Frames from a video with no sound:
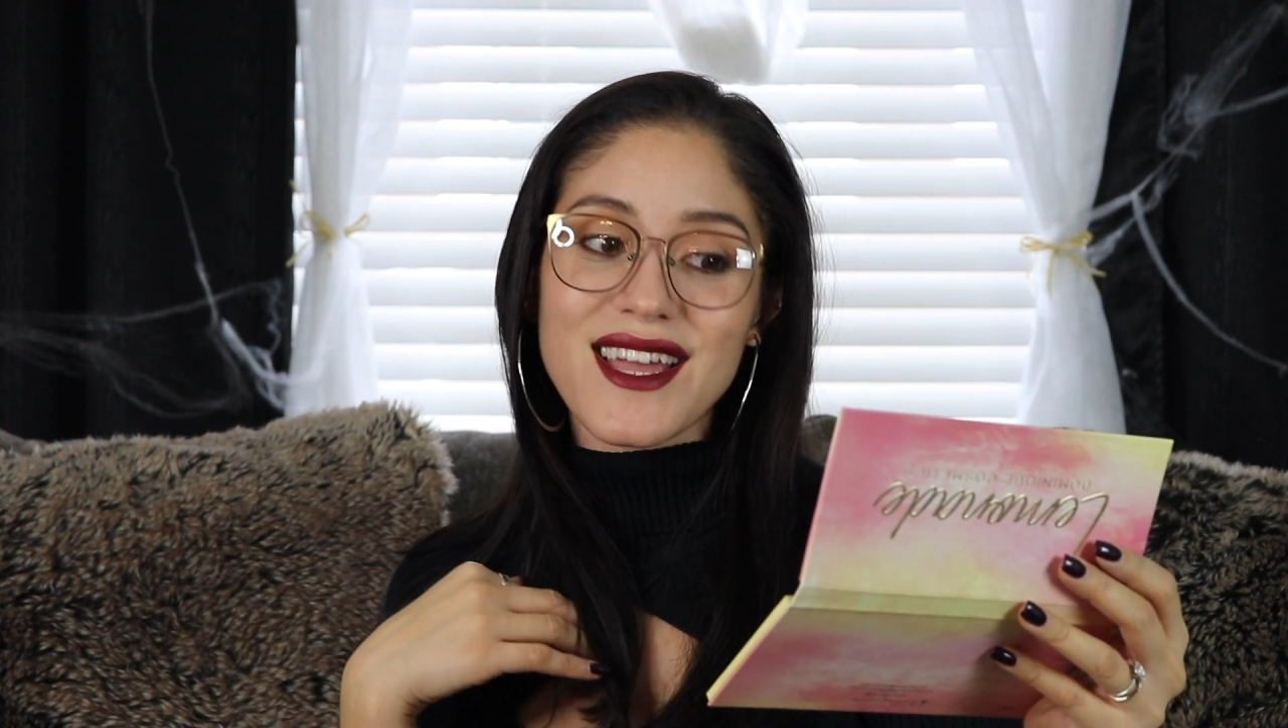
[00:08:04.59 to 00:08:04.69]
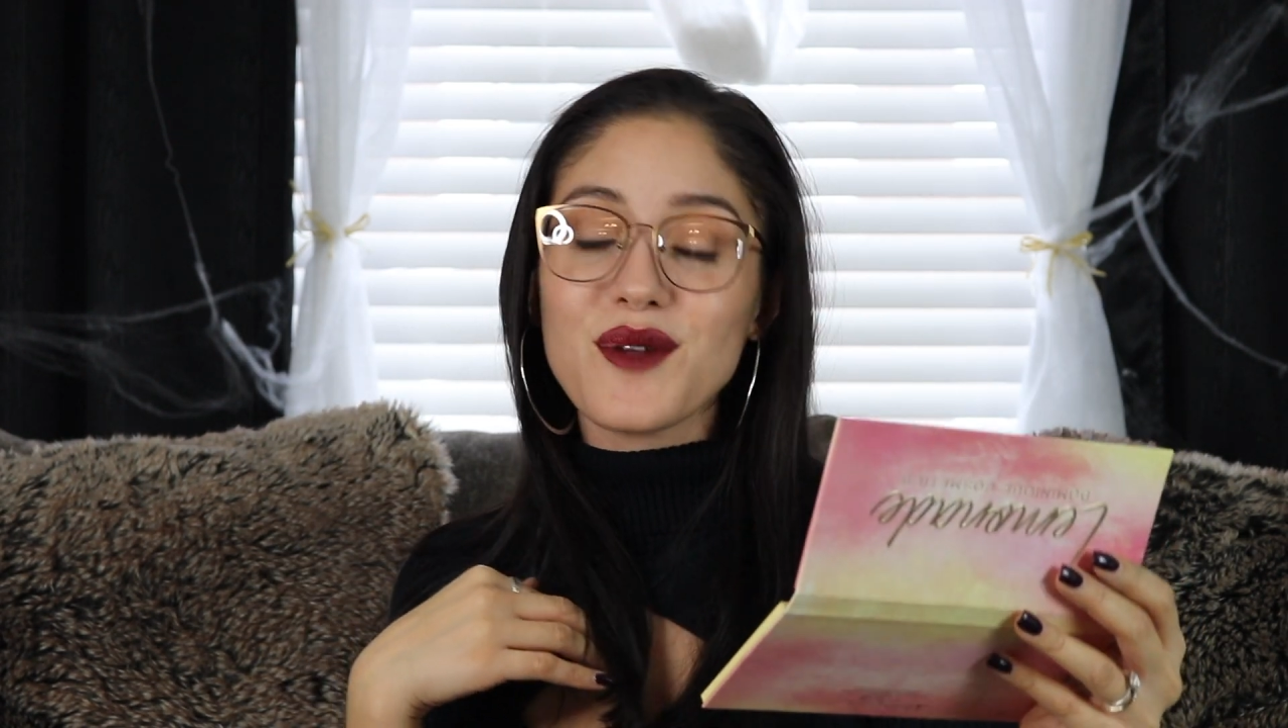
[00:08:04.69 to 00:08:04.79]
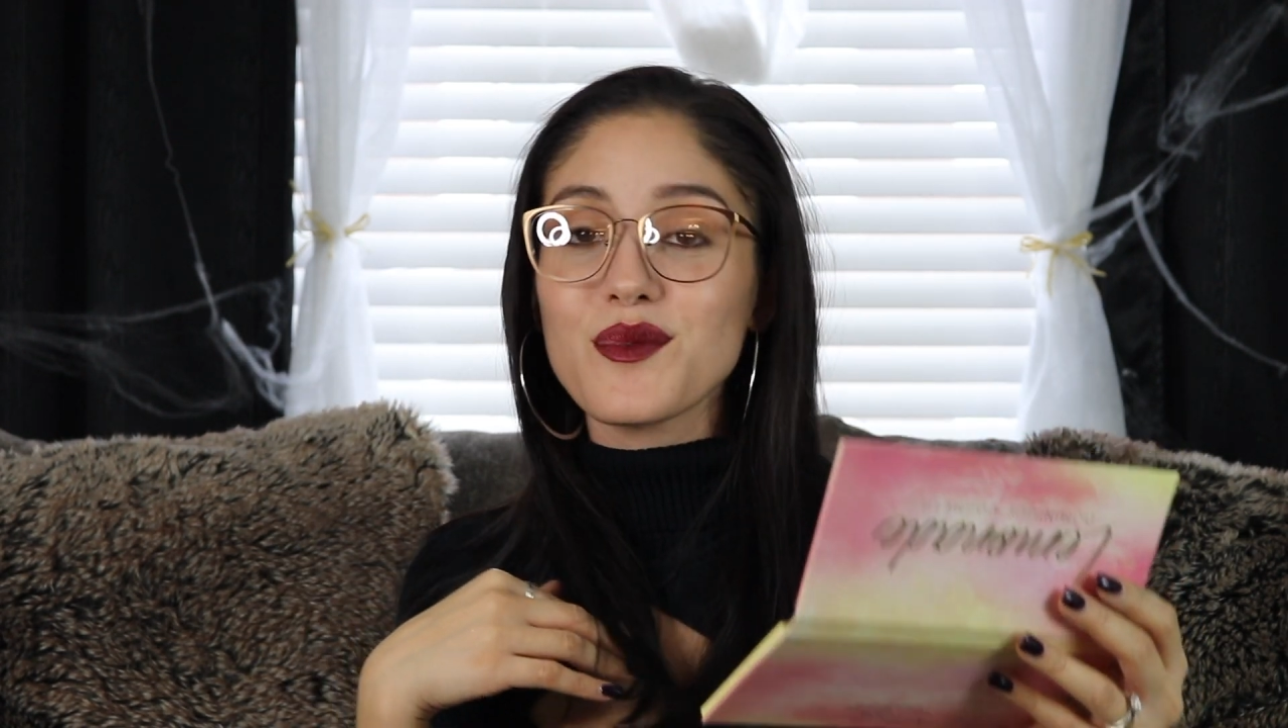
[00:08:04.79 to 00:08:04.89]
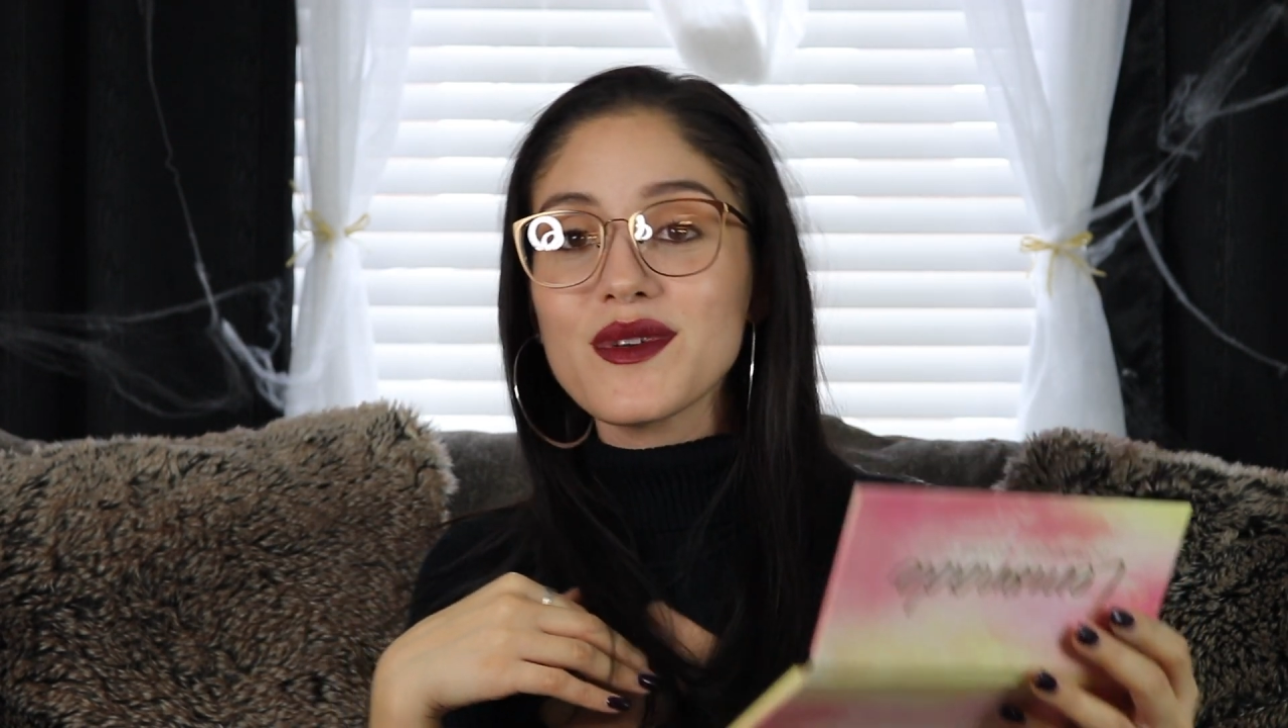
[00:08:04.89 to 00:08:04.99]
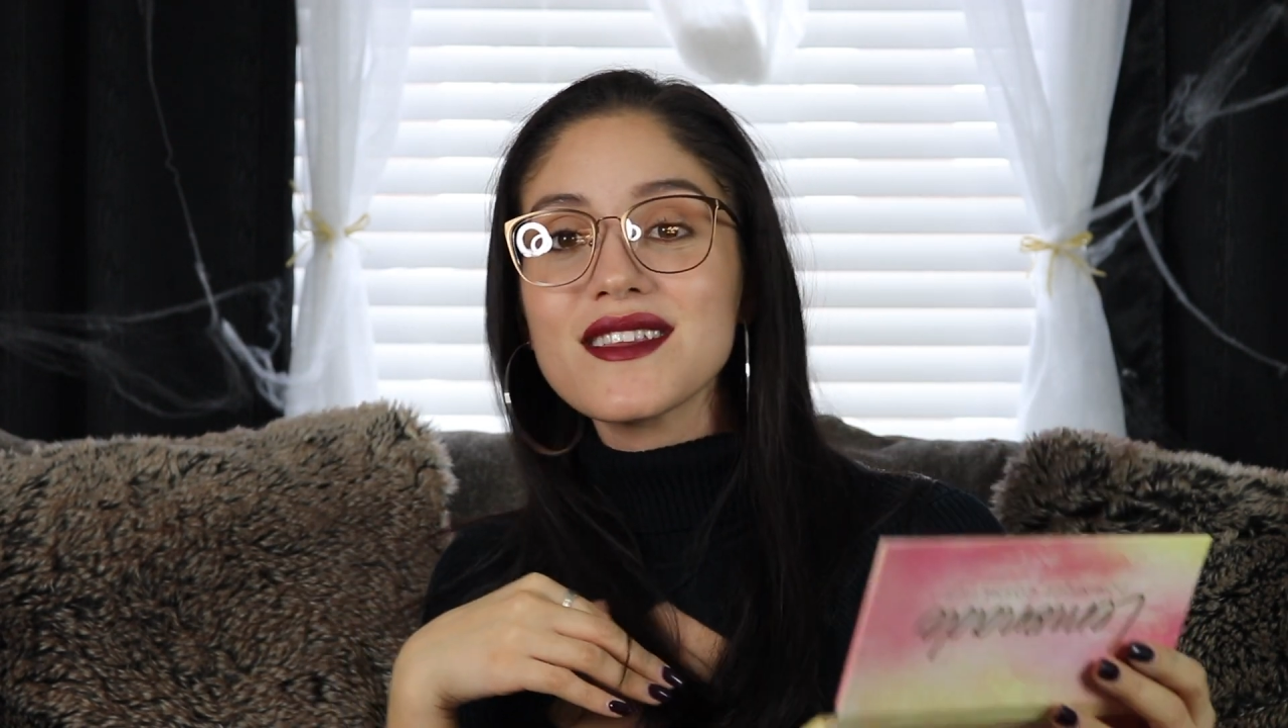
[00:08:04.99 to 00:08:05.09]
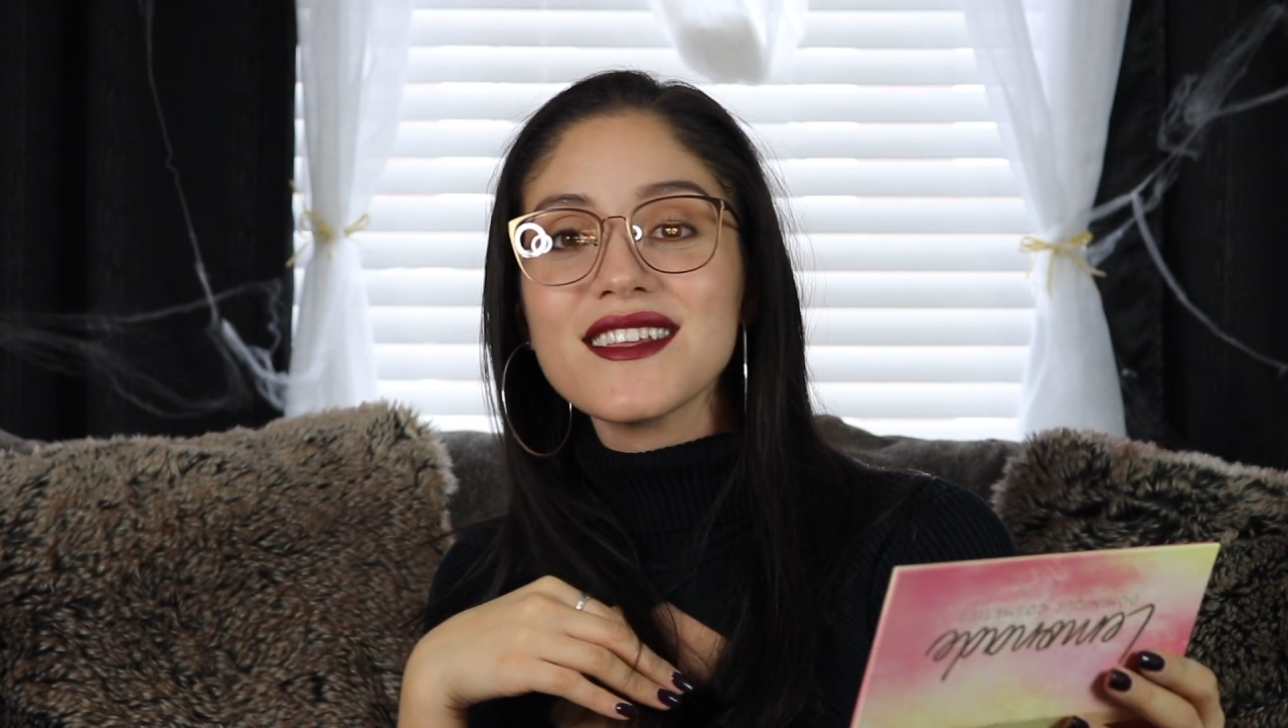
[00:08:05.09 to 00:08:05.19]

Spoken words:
I really